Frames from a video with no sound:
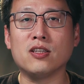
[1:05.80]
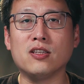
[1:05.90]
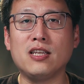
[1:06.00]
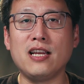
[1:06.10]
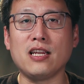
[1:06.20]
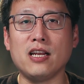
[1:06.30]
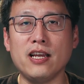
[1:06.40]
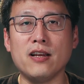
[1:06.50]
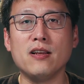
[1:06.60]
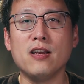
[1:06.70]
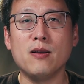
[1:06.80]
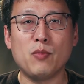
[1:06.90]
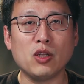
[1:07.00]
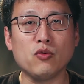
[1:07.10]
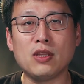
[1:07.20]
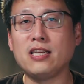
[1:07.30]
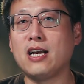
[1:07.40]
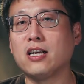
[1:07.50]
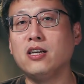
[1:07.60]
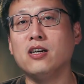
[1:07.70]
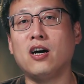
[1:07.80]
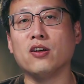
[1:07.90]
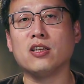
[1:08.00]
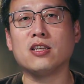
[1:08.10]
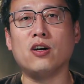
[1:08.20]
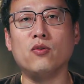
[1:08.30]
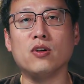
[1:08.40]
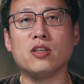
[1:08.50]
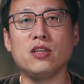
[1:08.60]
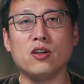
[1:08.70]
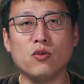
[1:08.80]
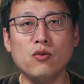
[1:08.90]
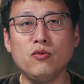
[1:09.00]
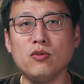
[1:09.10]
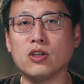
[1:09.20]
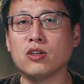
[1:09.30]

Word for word: demonstrations to help you master these tools.